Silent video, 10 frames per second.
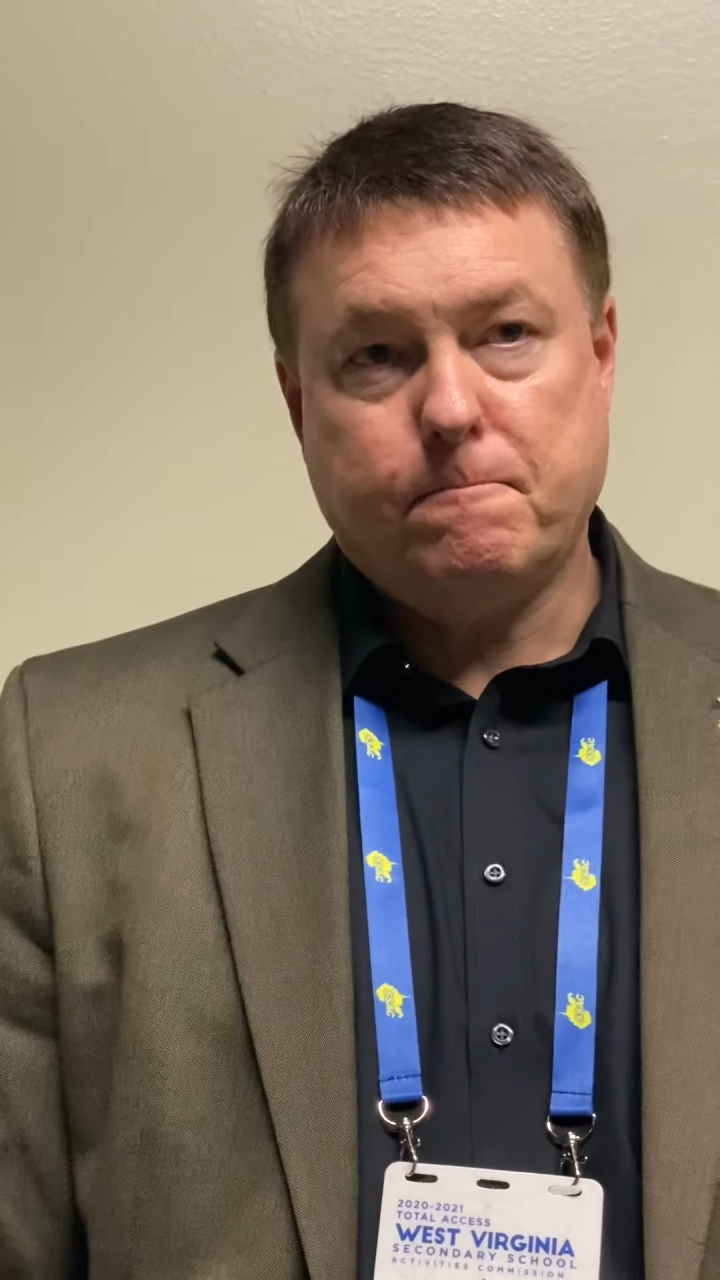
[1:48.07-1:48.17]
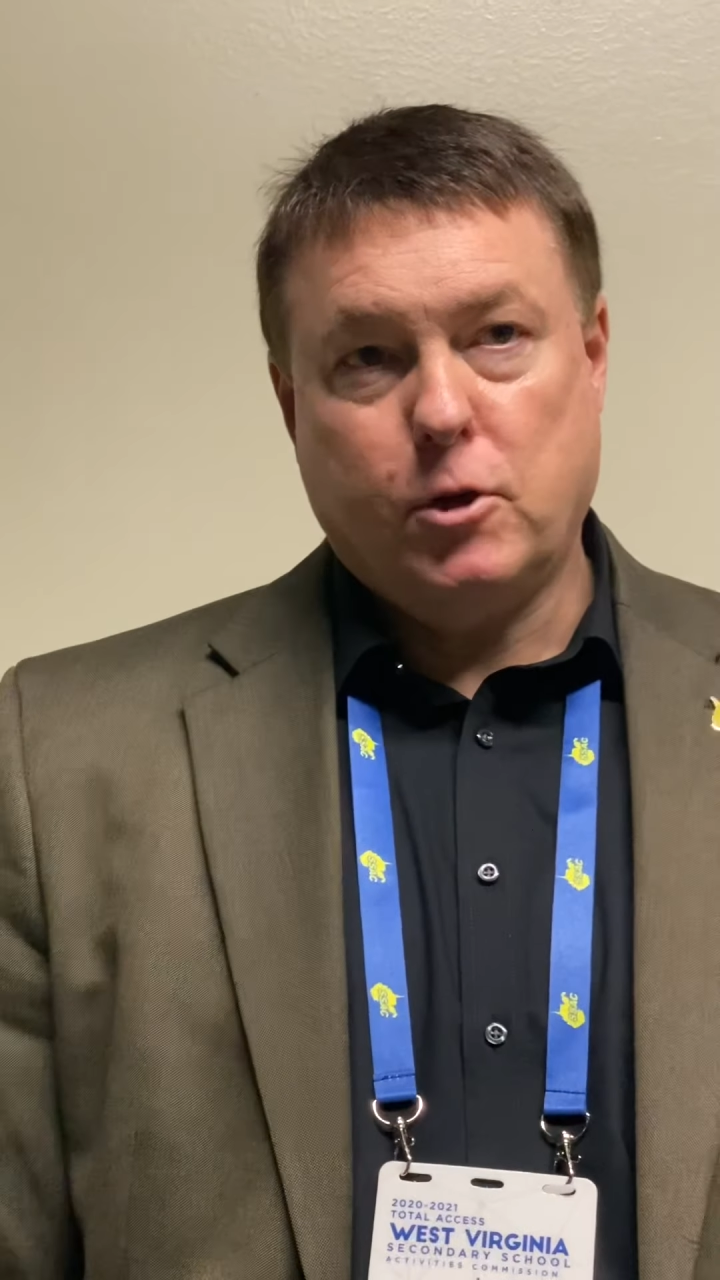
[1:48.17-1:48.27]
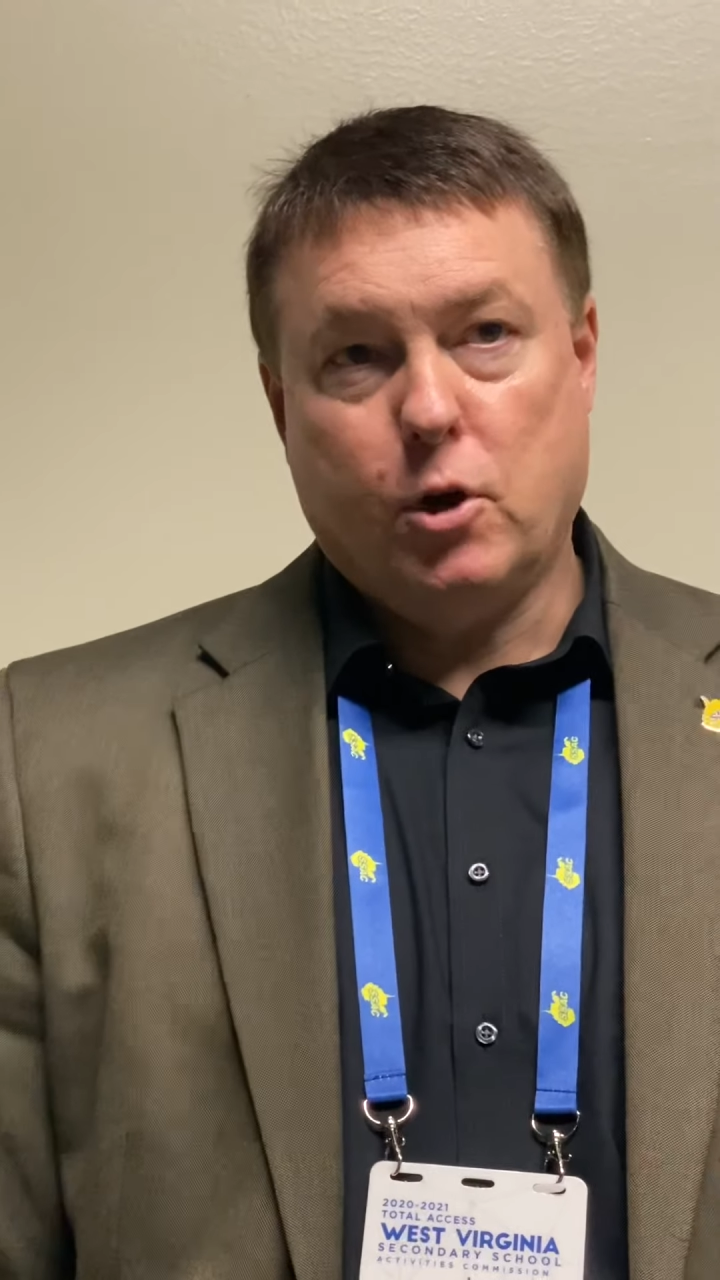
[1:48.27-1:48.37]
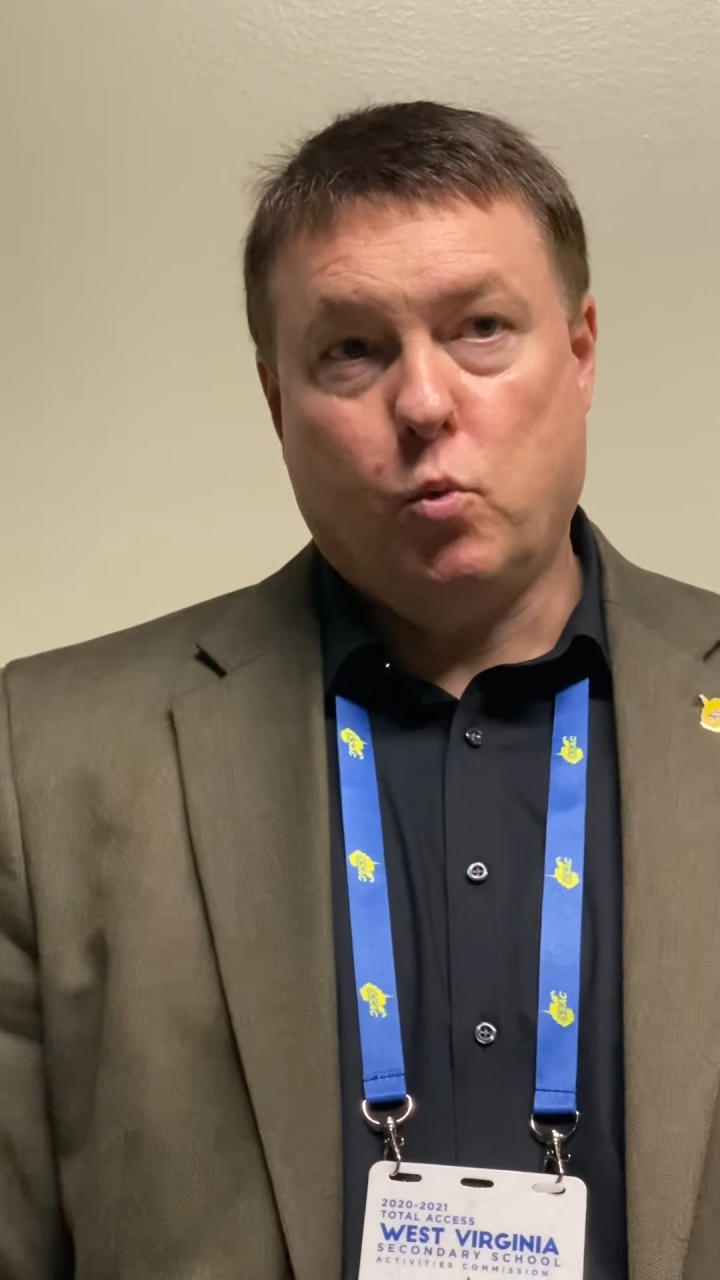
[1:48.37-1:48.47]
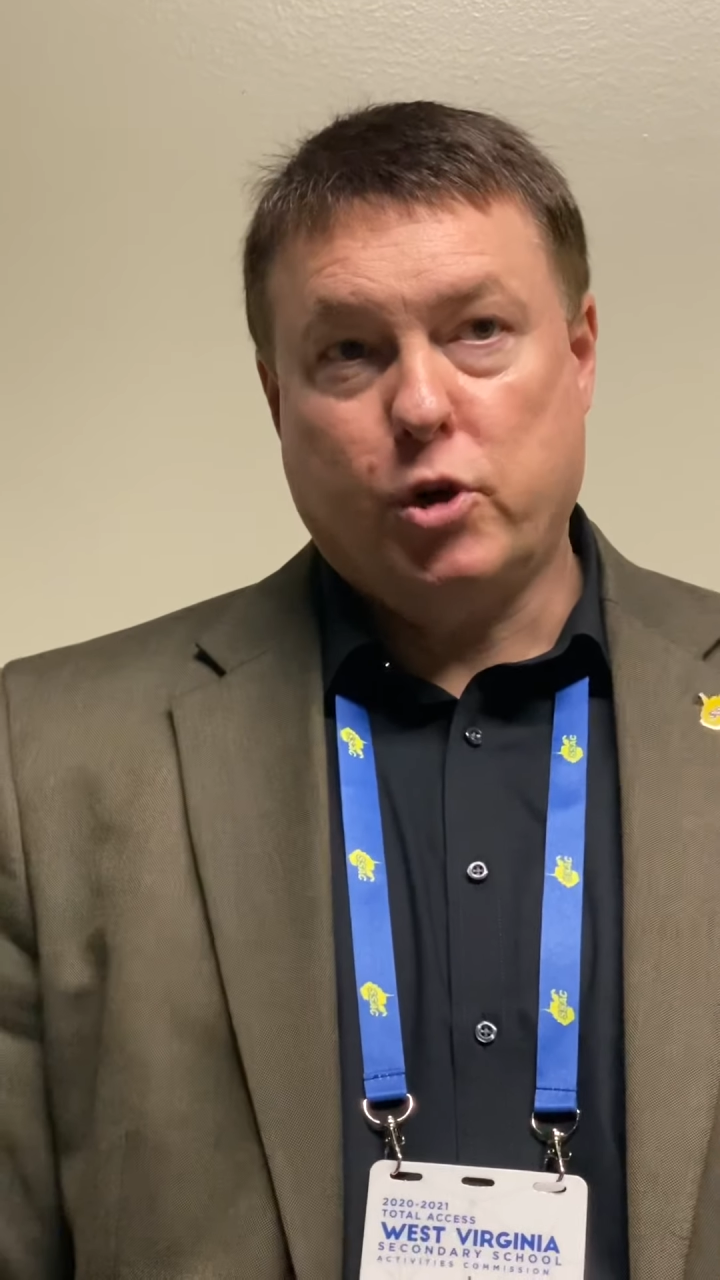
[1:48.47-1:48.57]
you
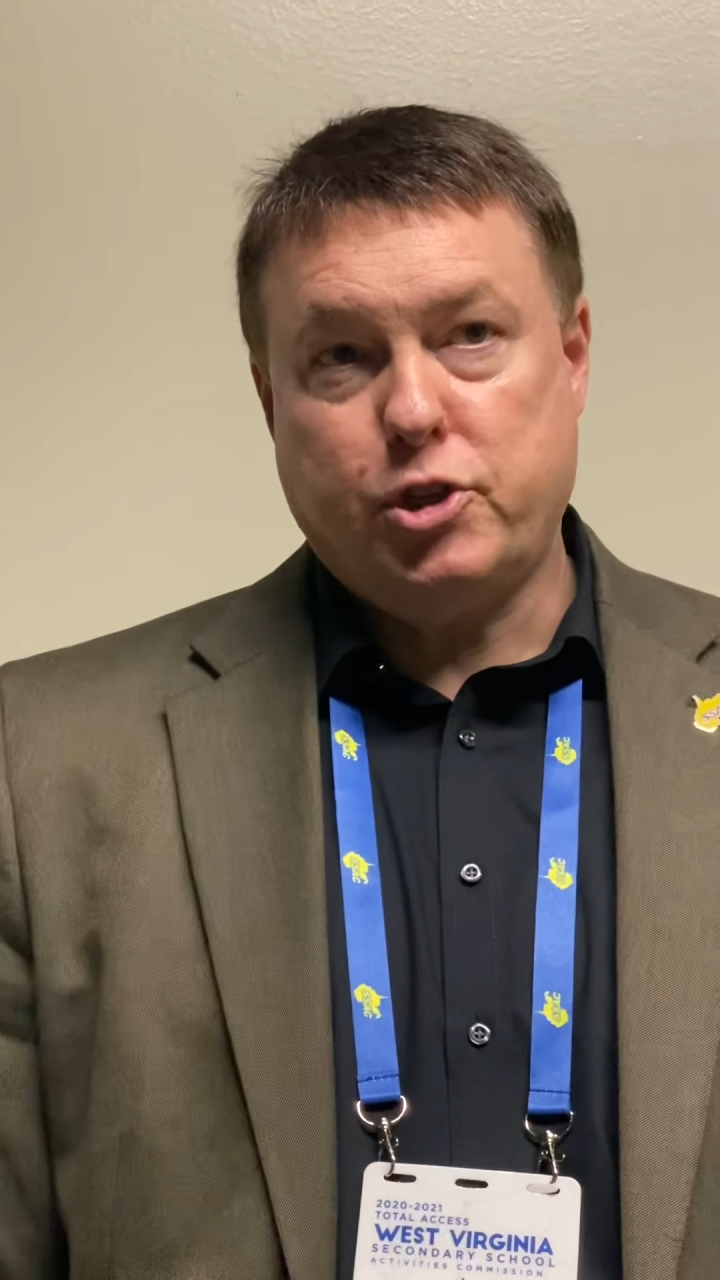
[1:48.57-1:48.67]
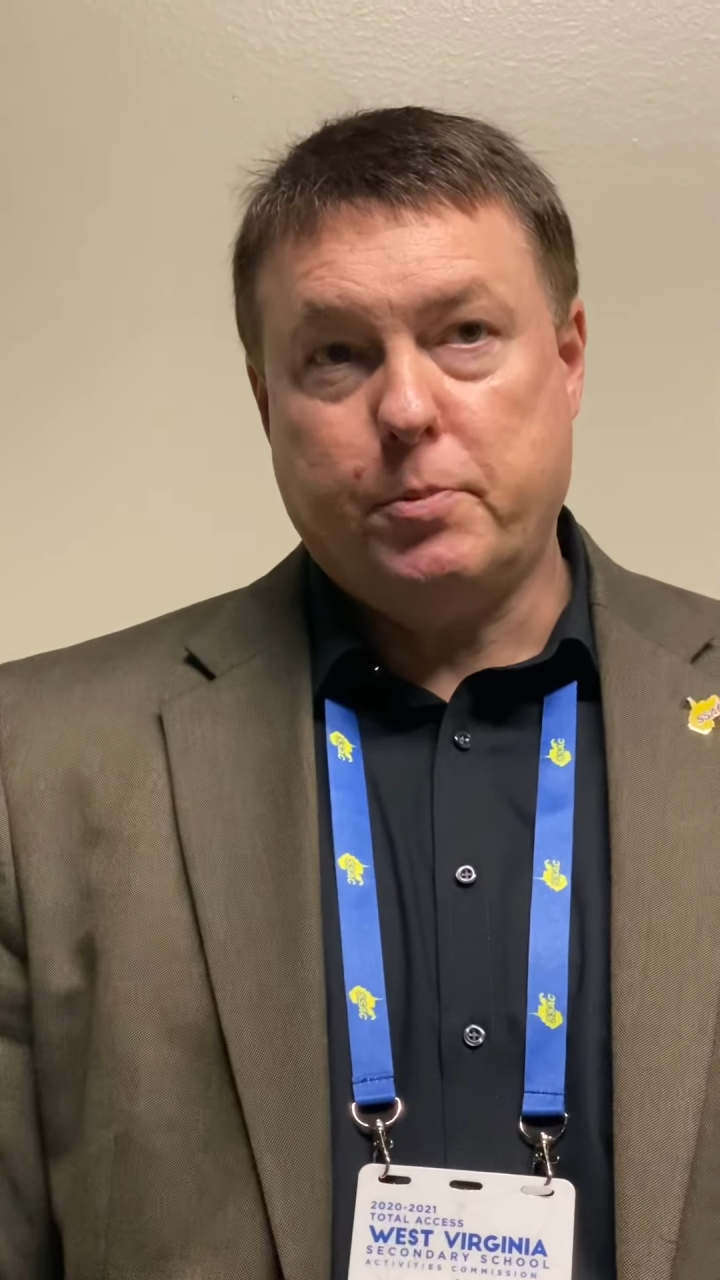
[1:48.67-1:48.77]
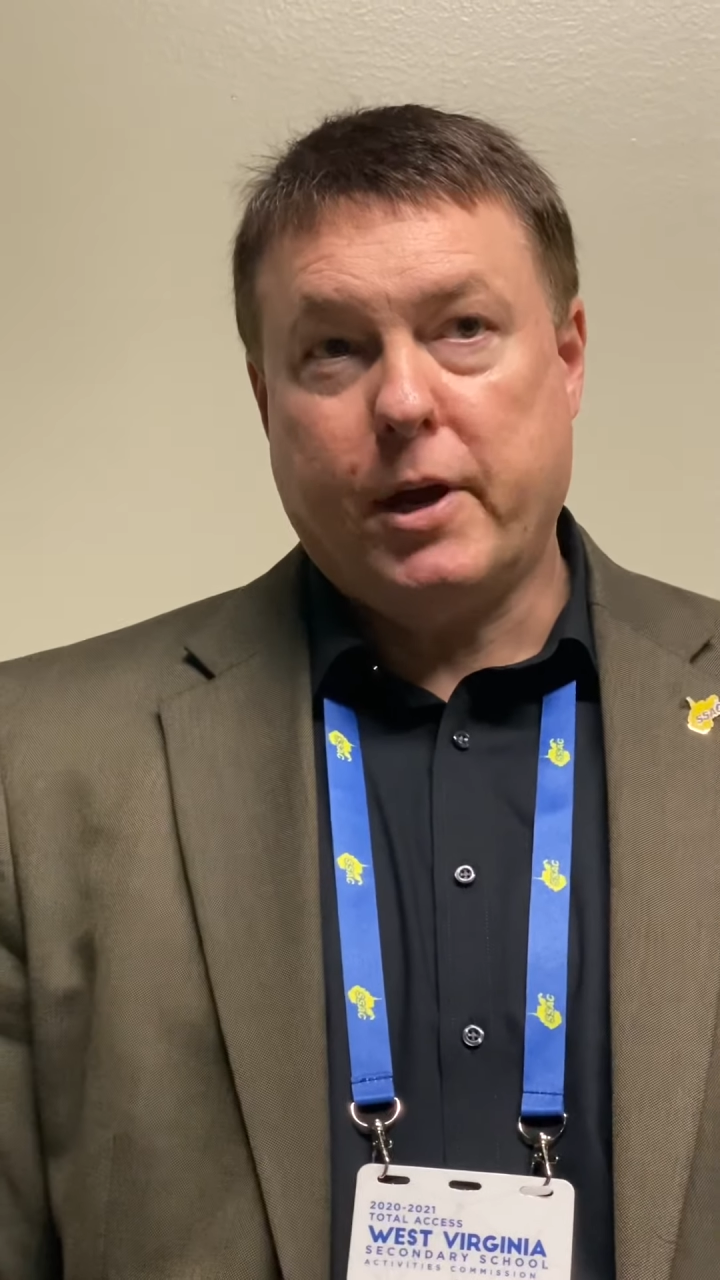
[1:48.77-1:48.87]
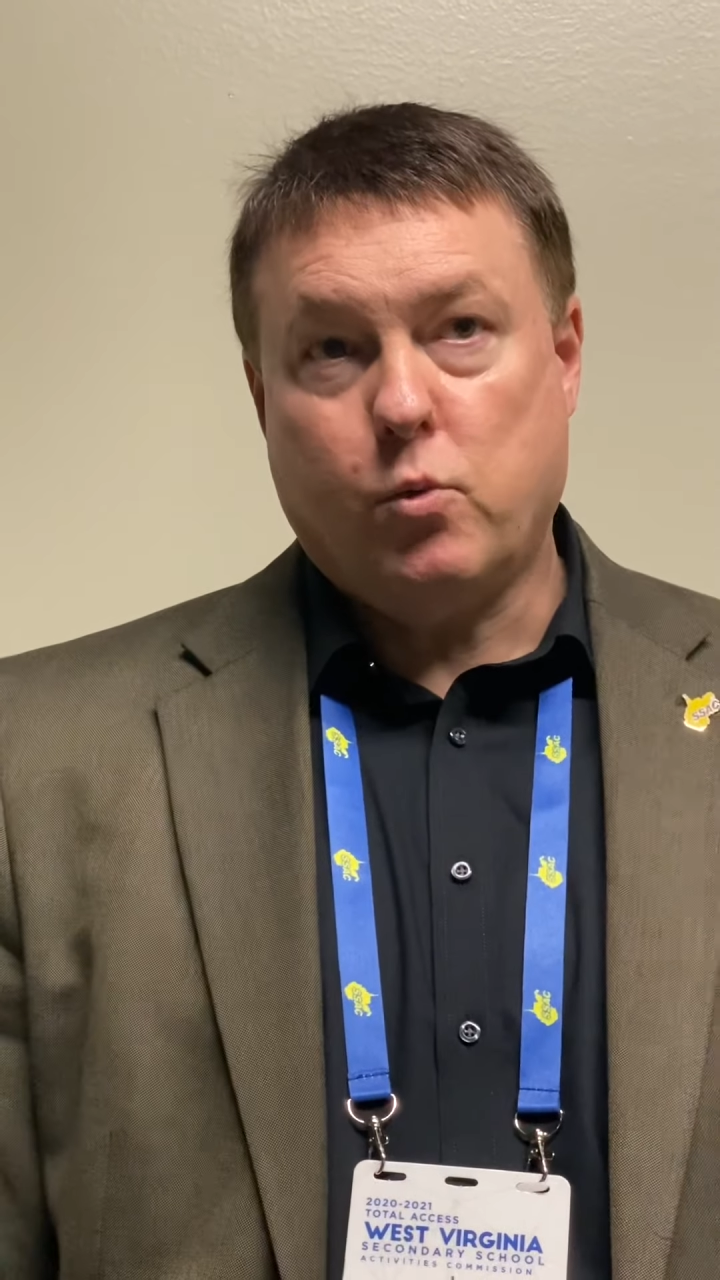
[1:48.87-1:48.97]
know, once you make